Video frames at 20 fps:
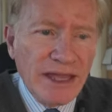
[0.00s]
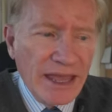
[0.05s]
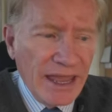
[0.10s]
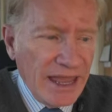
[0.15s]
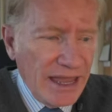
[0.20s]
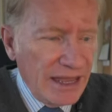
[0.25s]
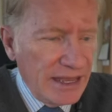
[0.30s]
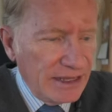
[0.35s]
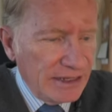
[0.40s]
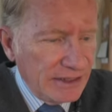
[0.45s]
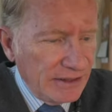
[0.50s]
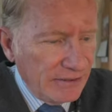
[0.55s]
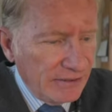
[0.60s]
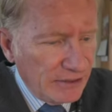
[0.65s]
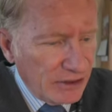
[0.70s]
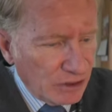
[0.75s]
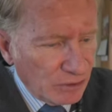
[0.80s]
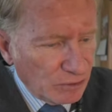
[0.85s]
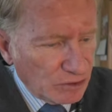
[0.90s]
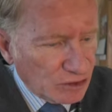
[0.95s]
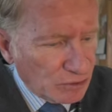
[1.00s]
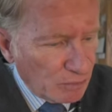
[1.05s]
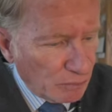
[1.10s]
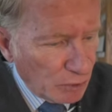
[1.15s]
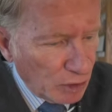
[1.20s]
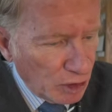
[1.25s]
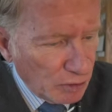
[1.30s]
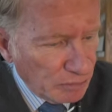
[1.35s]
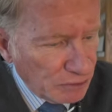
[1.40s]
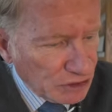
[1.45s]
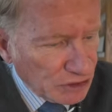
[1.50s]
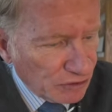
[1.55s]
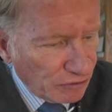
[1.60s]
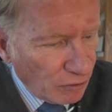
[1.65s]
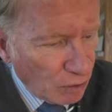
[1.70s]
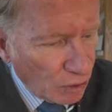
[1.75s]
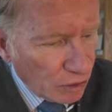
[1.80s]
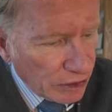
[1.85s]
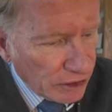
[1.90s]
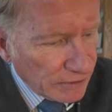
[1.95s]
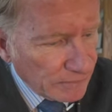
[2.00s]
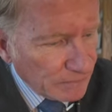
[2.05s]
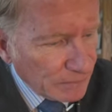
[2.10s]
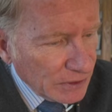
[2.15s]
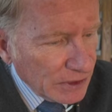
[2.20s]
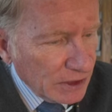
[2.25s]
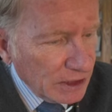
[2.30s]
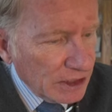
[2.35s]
And their purpose for it